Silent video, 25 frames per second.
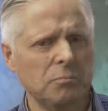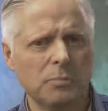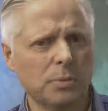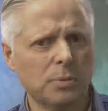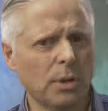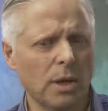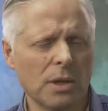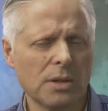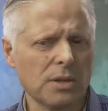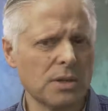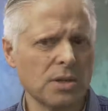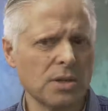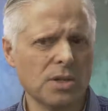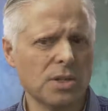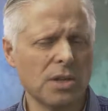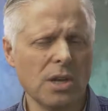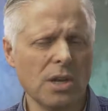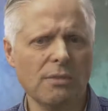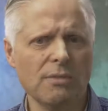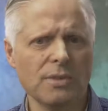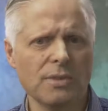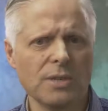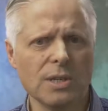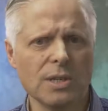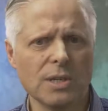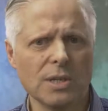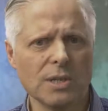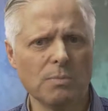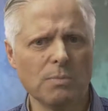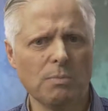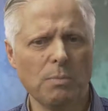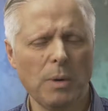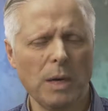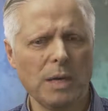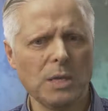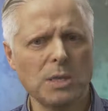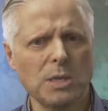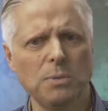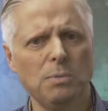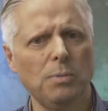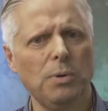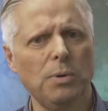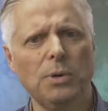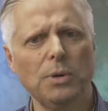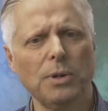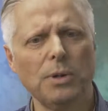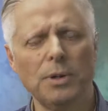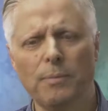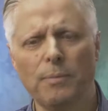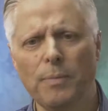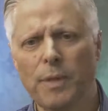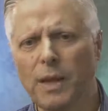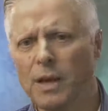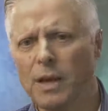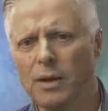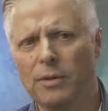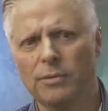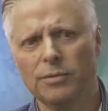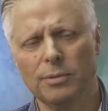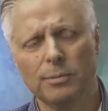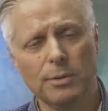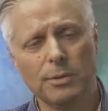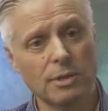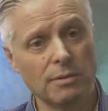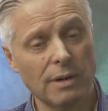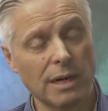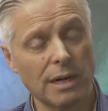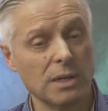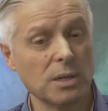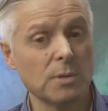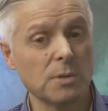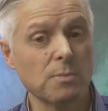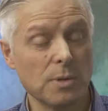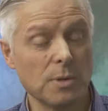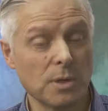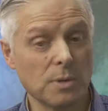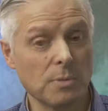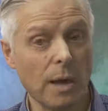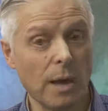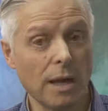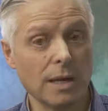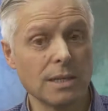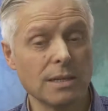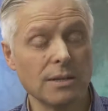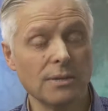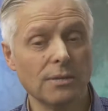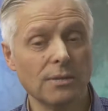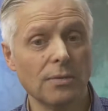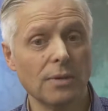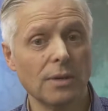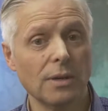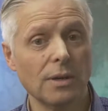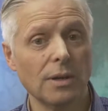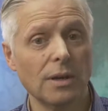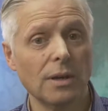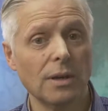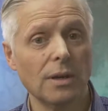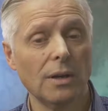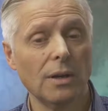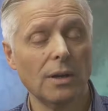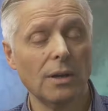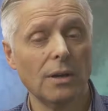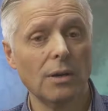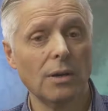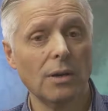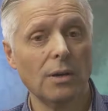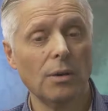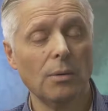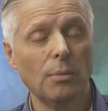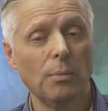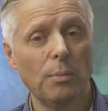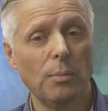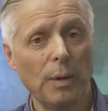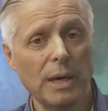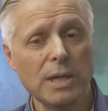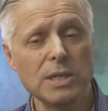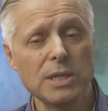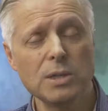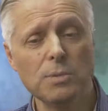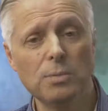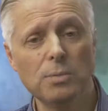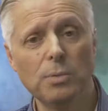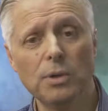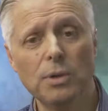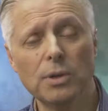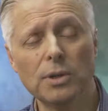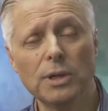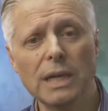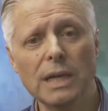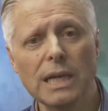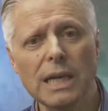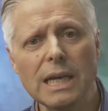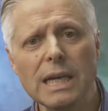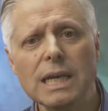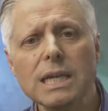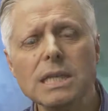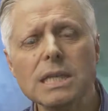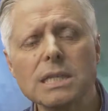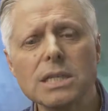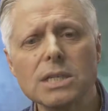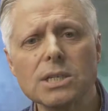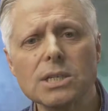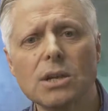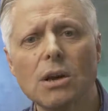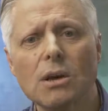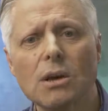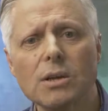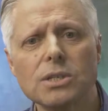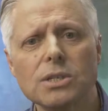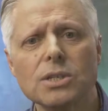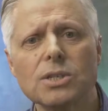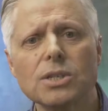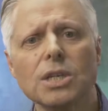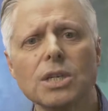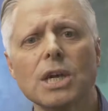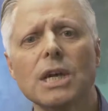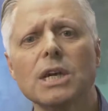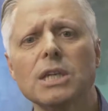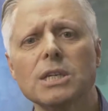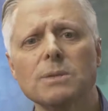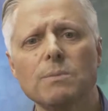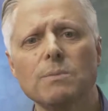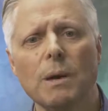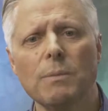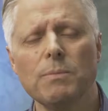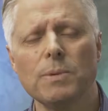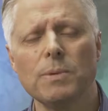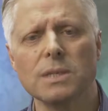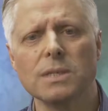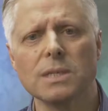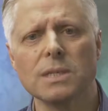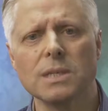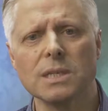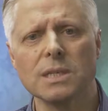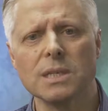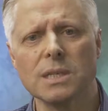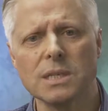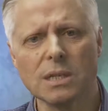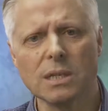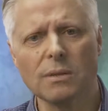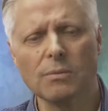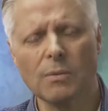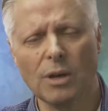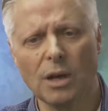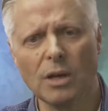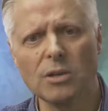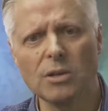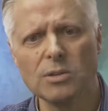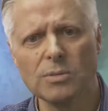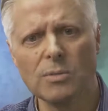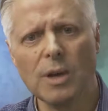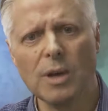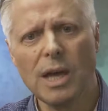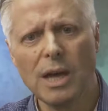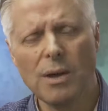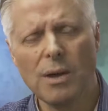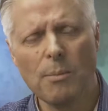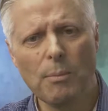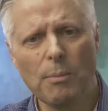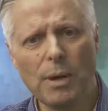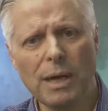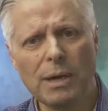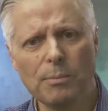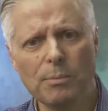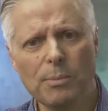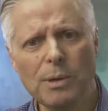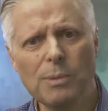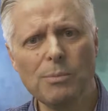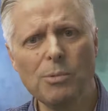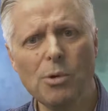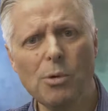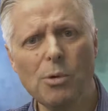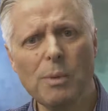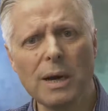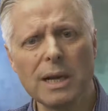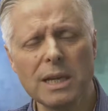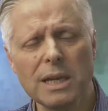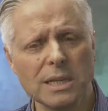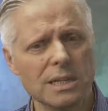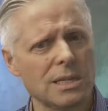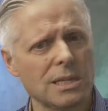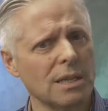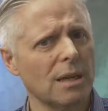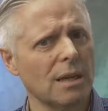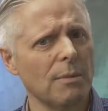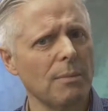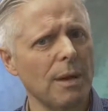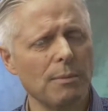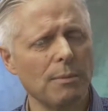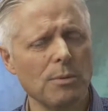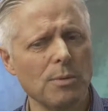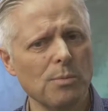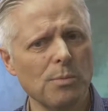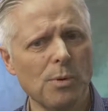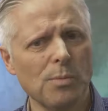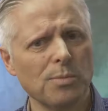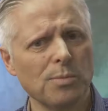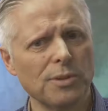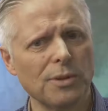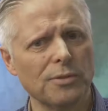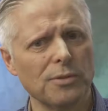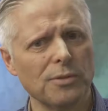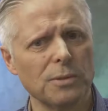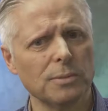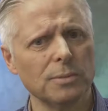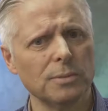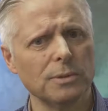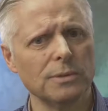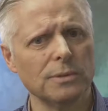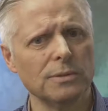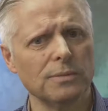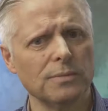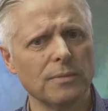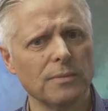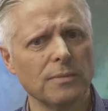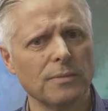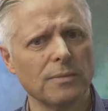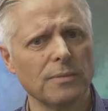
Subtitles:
products and services based upon, from a director's perspective, based upon, is this going to change my business? Is it going to make me more money? Is it going to make me more profitable?